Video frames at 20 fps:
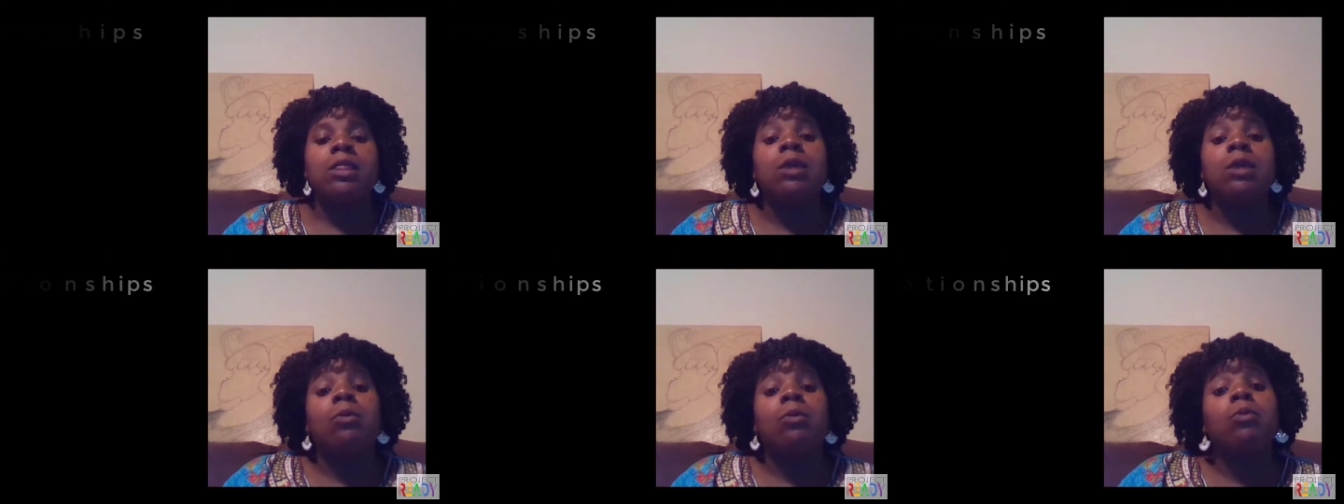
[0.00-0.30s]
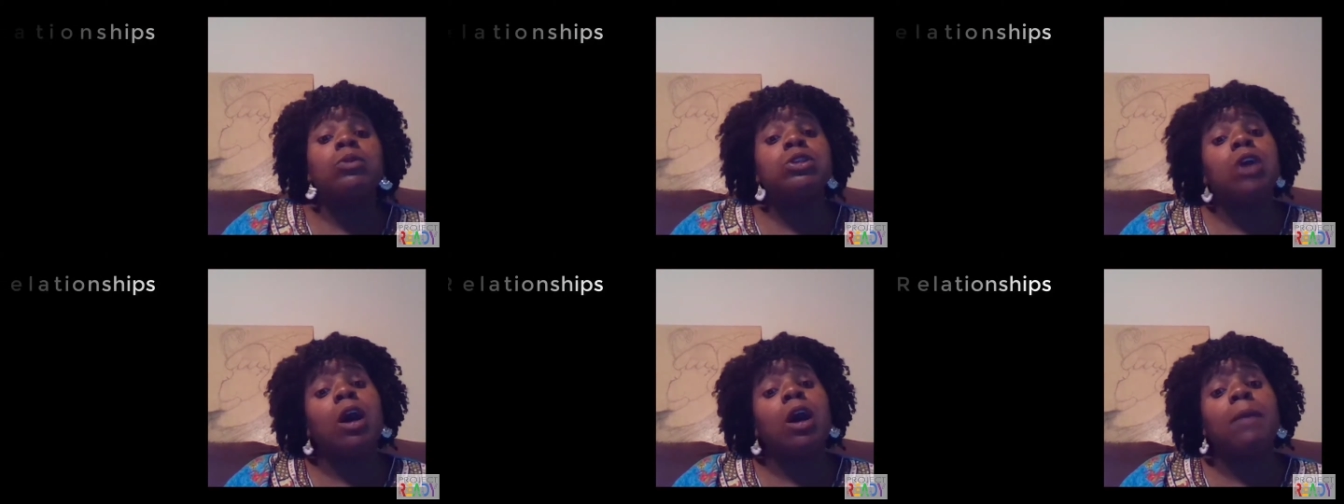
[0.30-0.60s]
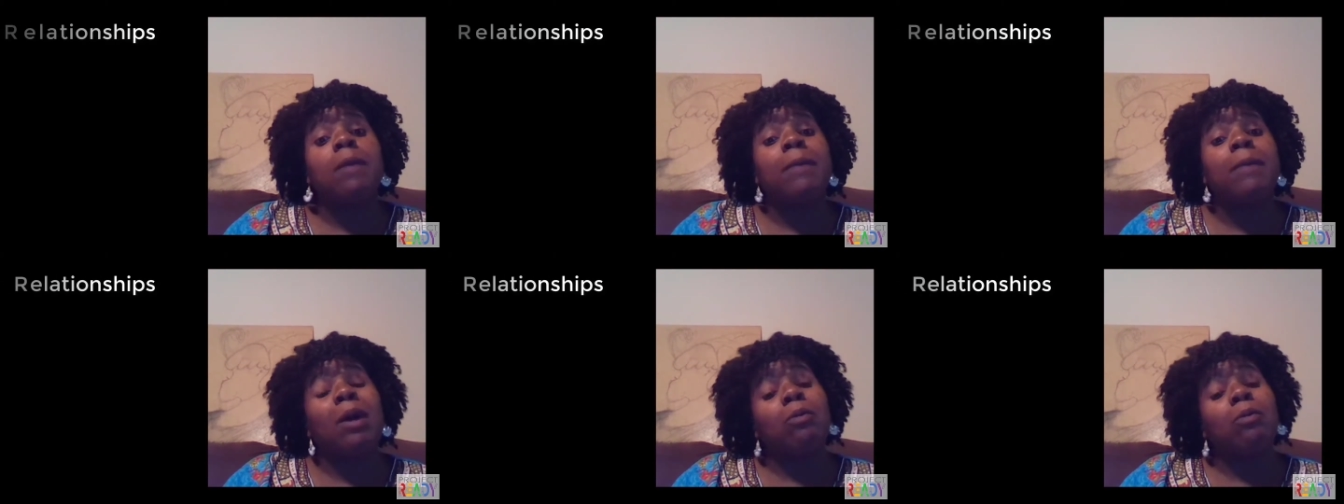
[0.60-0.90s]
Then when we
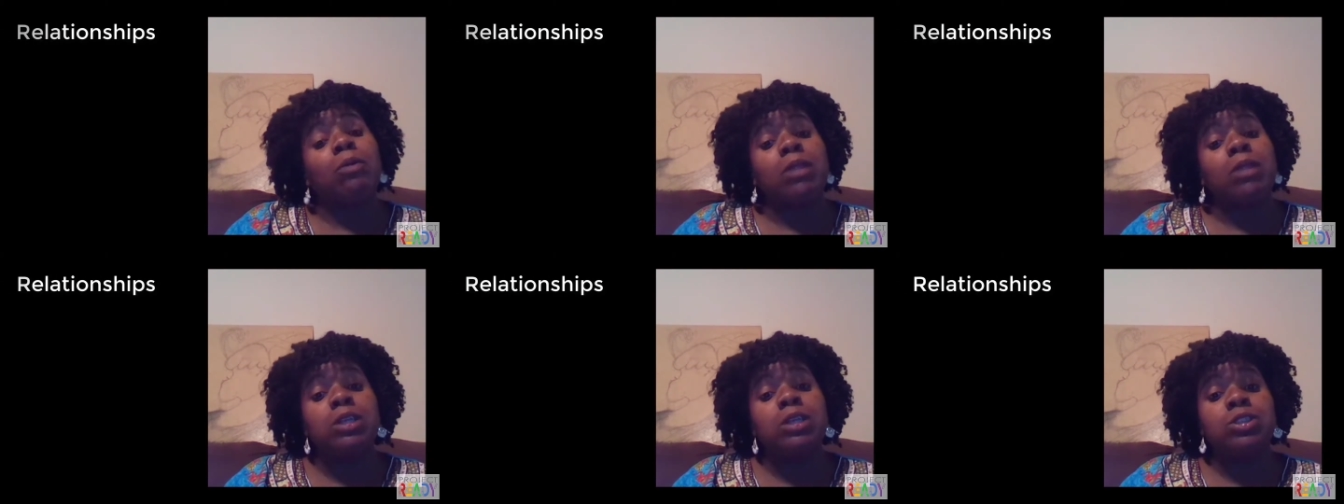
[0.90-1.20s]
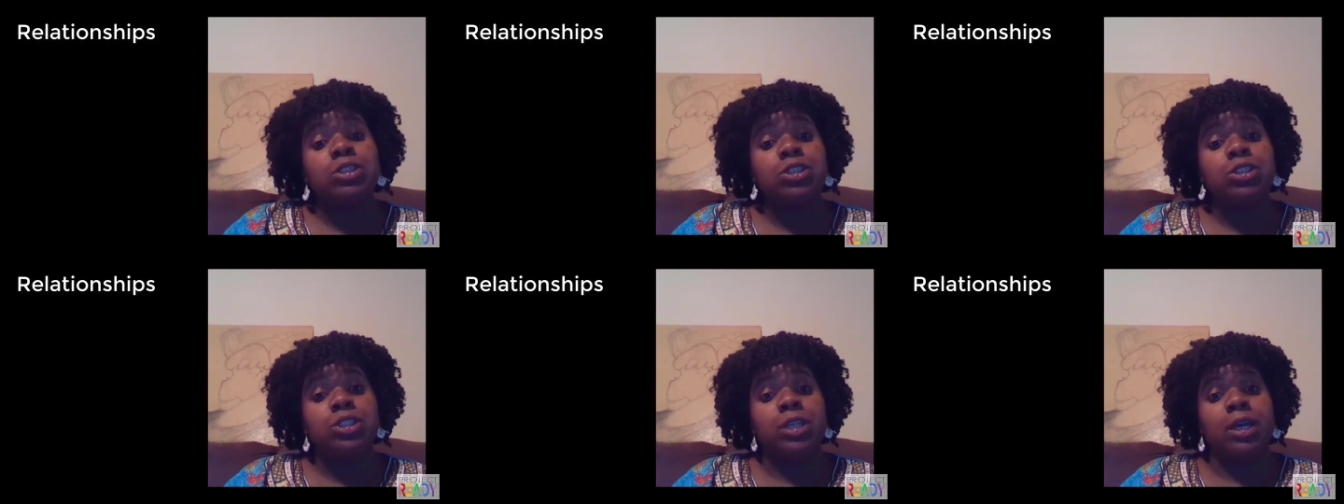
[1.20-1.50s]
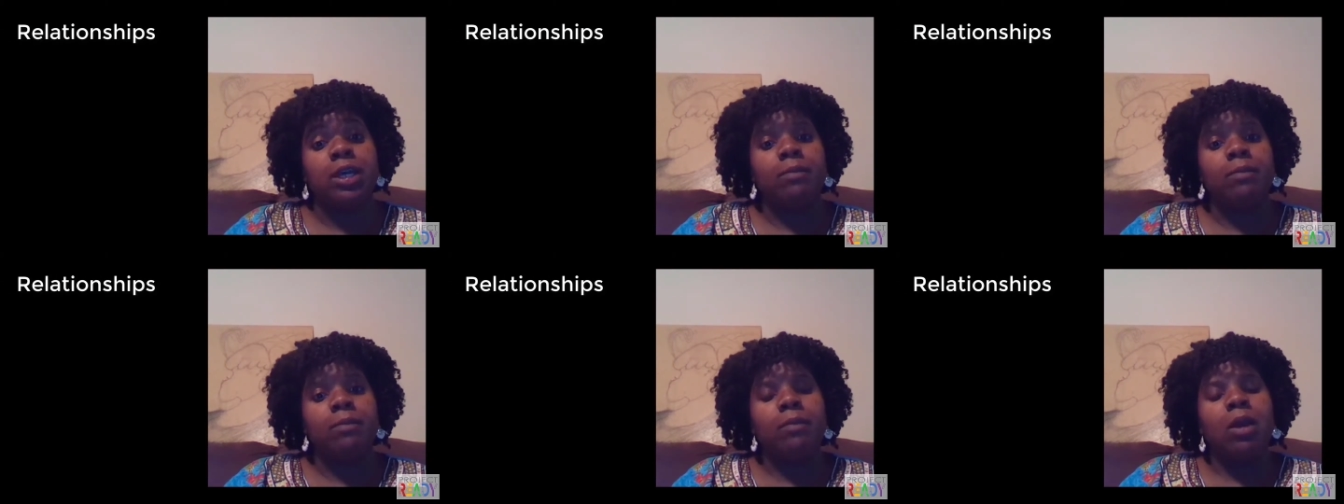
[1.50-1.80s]
talk about
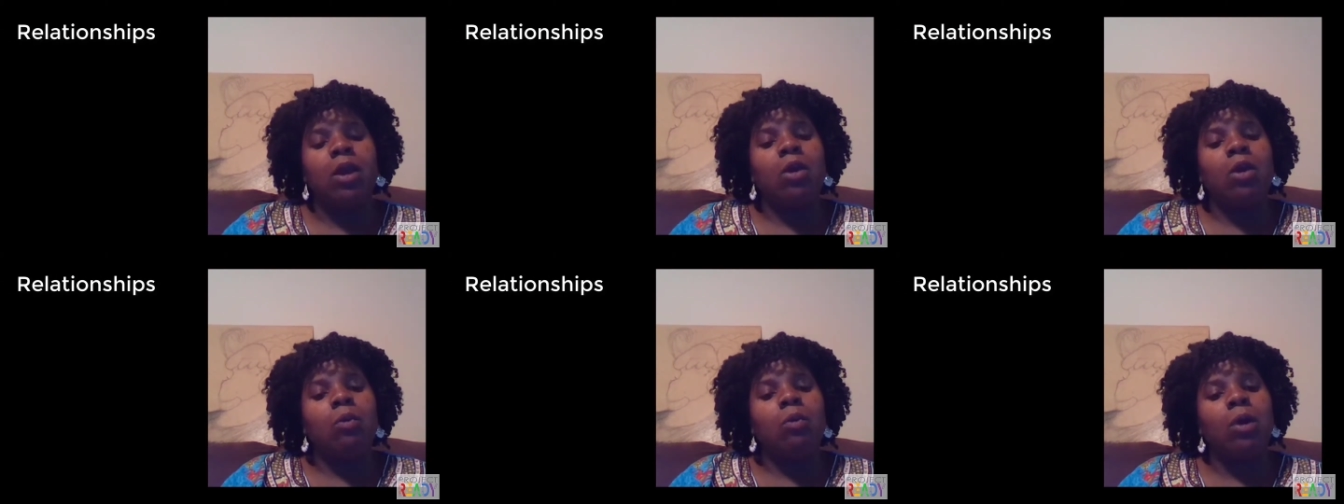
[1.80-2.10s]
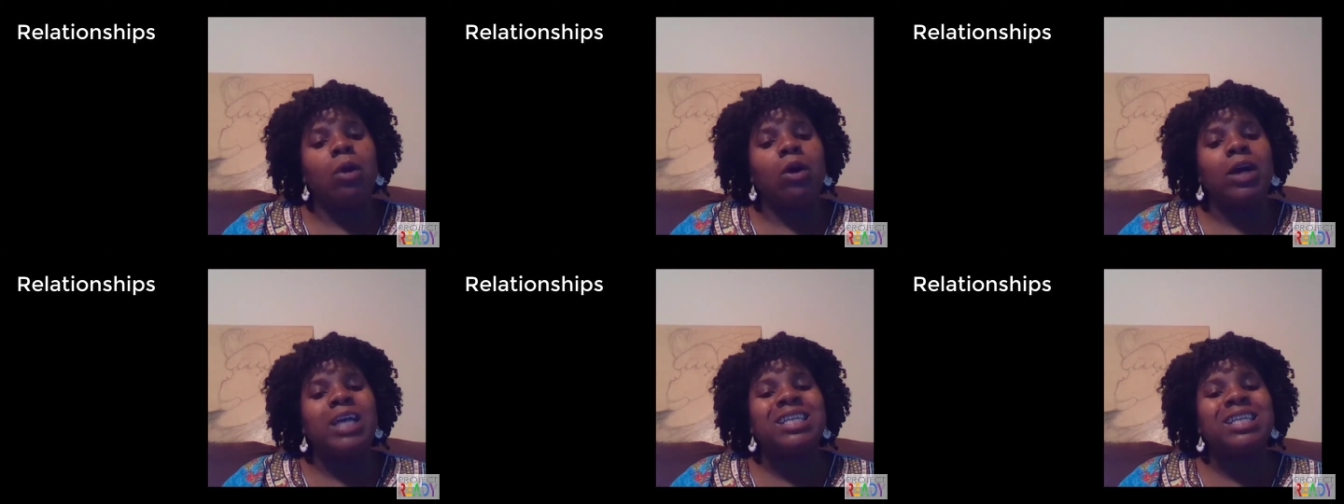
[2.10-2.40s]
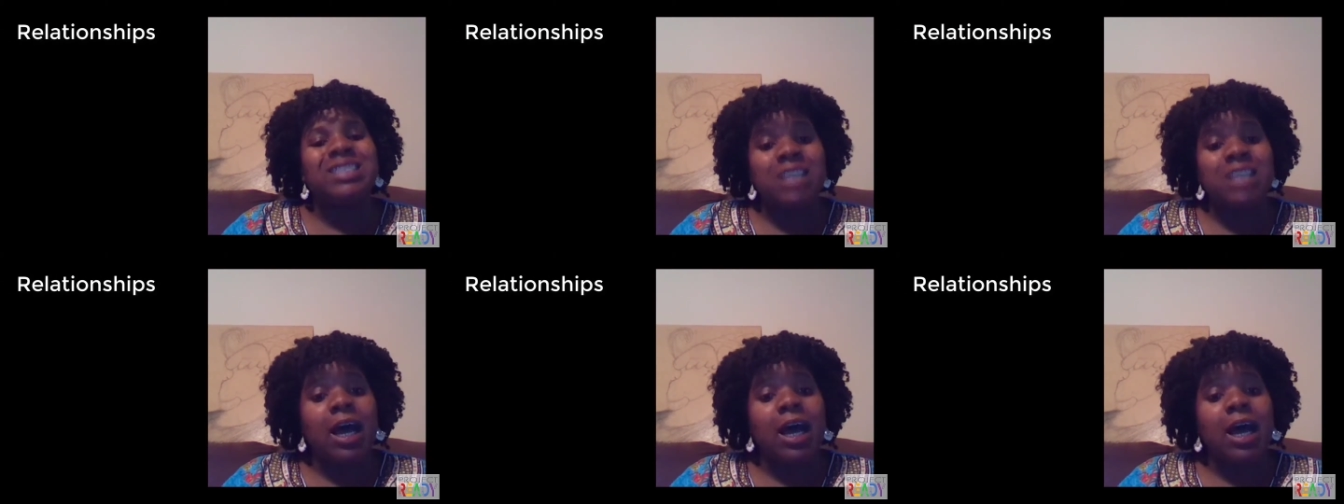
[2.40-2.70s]
relationship, well,
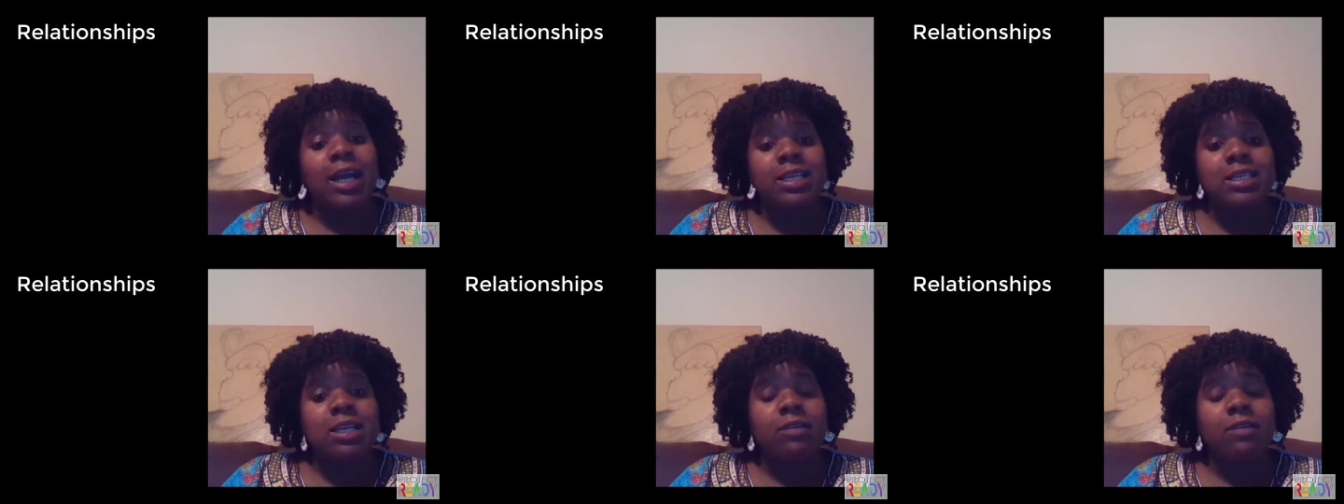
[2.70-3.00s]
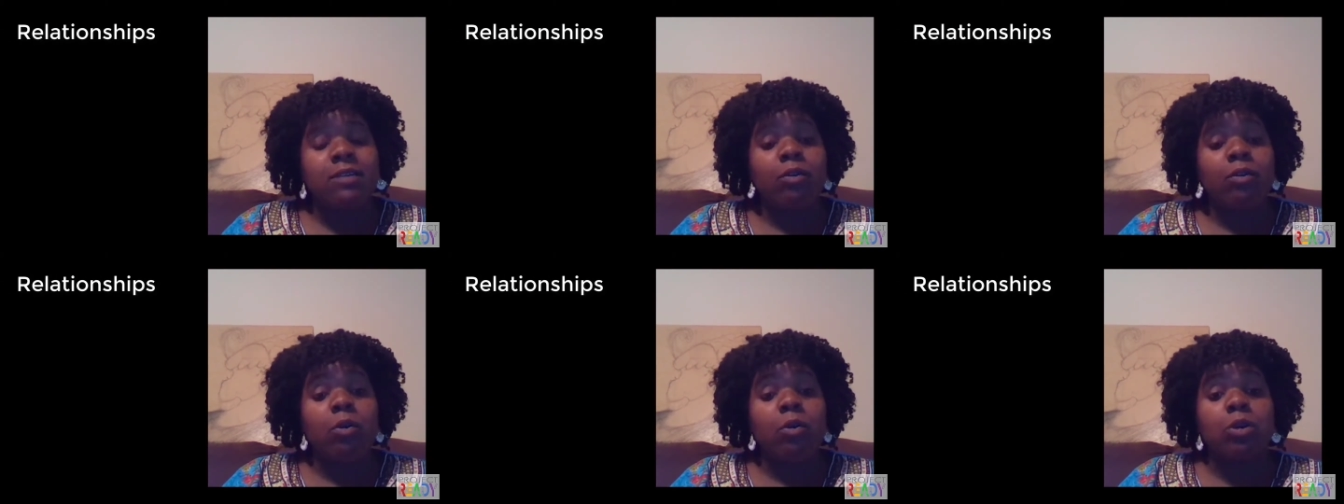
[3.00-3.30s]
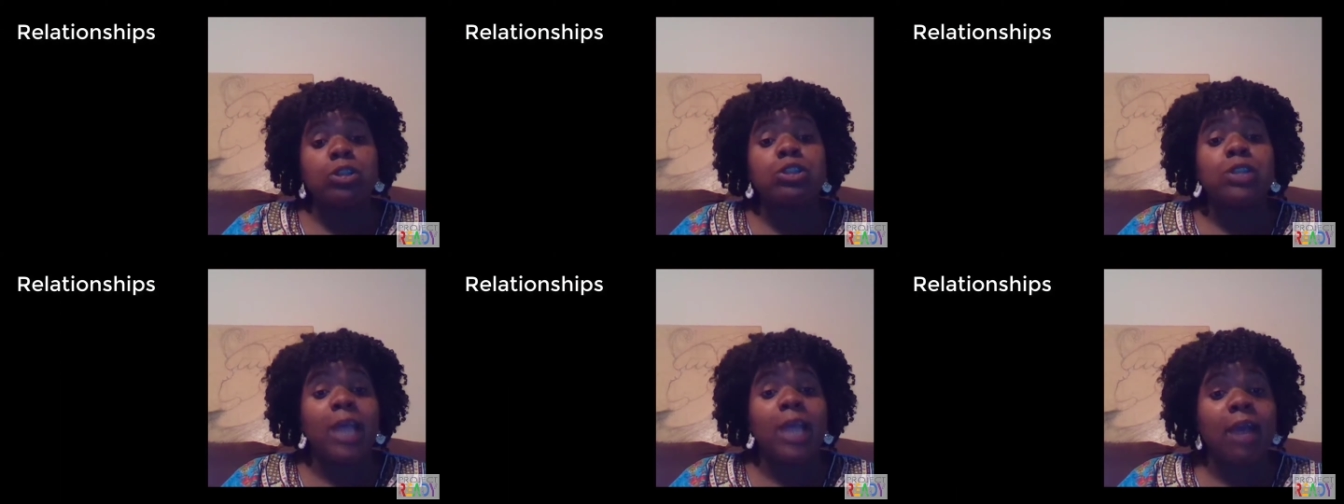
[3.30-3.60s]
it ties in, of
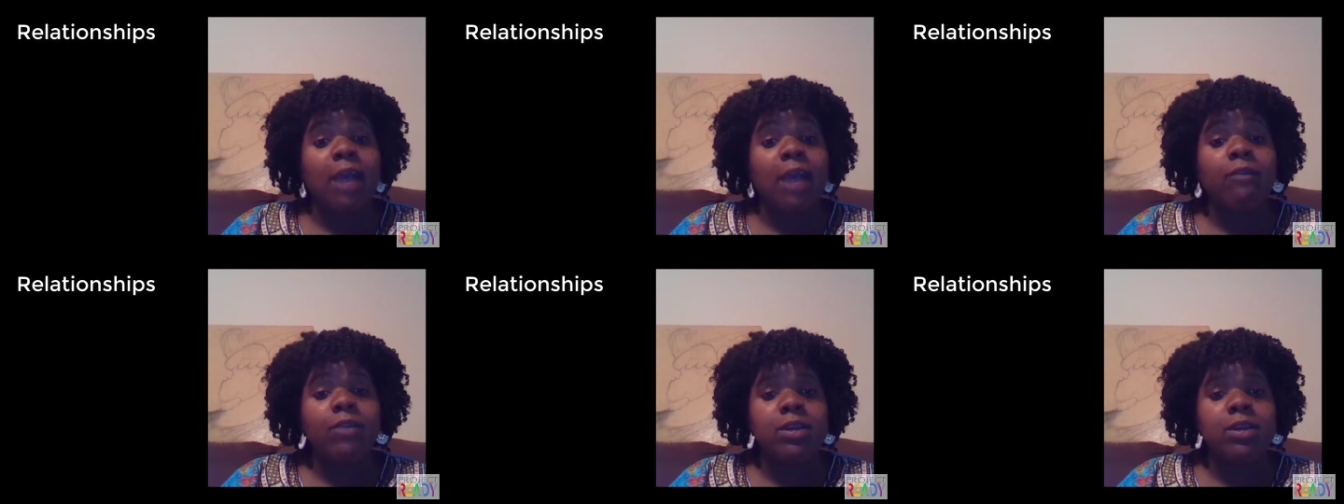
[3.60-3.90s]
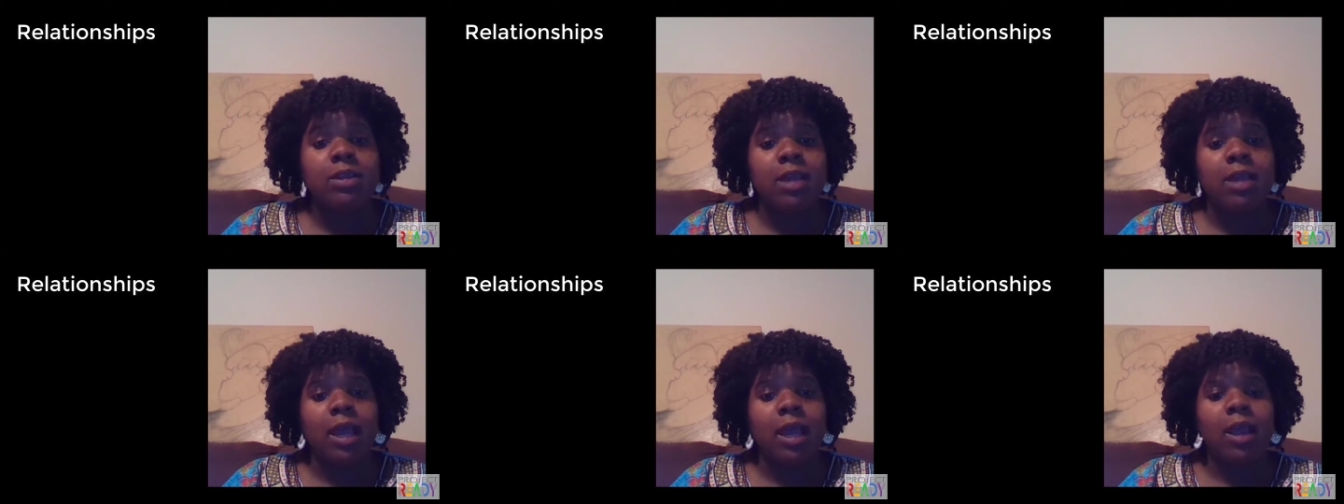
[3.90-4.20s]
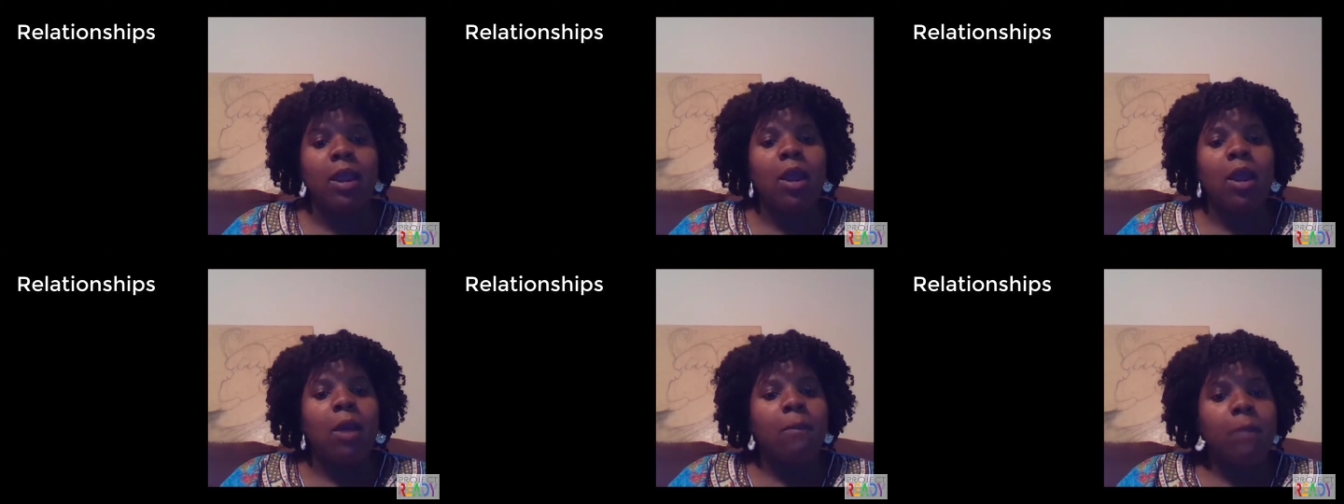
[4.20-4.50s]
course, to
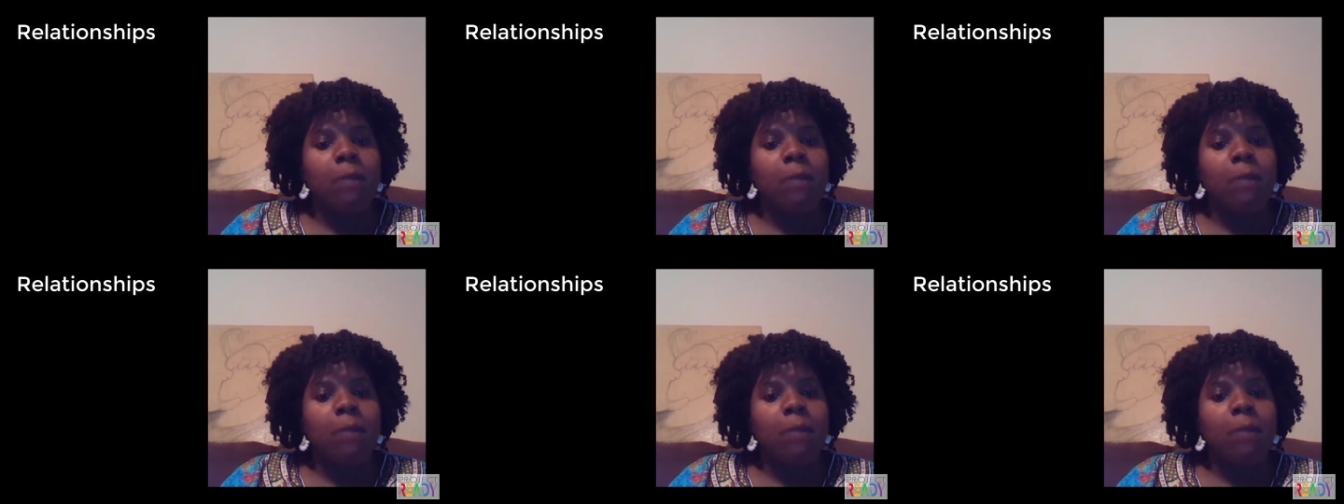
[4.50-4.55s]
everything,